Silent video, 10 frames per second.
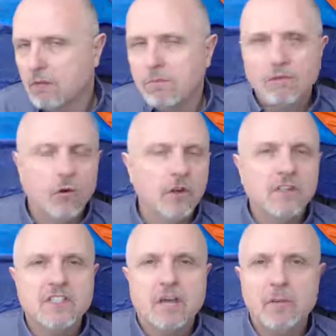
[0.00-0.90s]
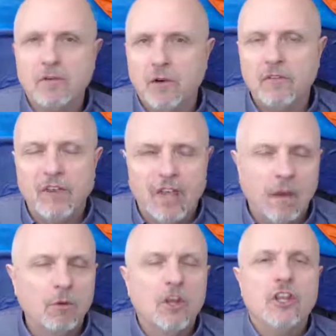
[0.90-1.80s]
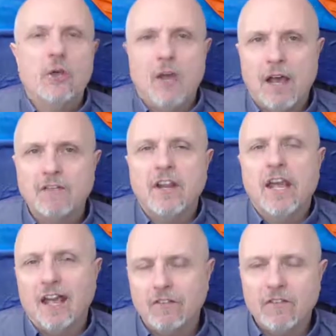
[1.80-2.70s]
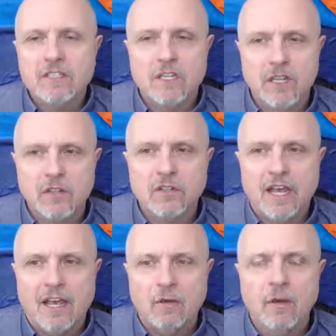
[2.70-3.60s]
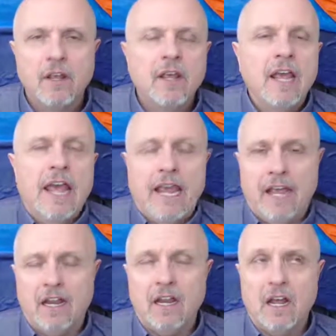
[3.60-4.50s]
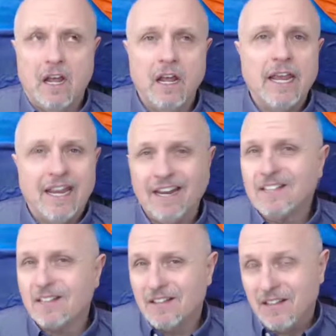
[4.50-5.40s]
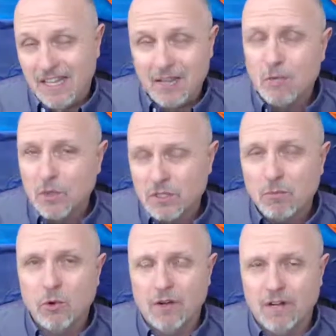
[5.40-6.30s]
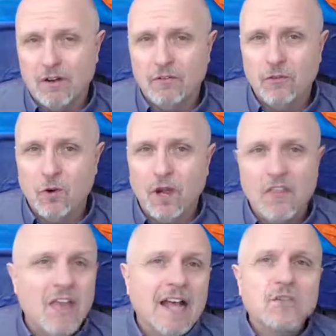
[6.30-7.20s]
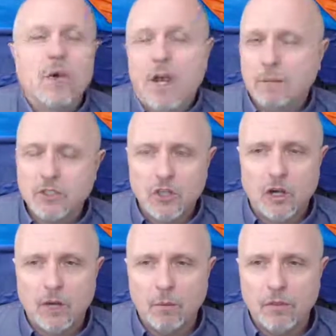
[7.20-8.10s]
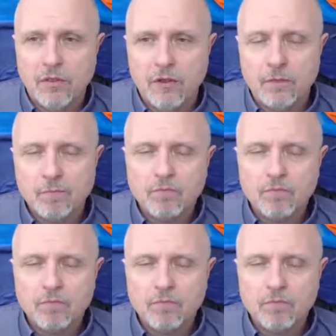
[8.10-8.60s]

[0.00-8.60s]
Before you step in front of a camera, you have to have this nailed down. And it is the most important out of the four, and that's why I'm starting with it.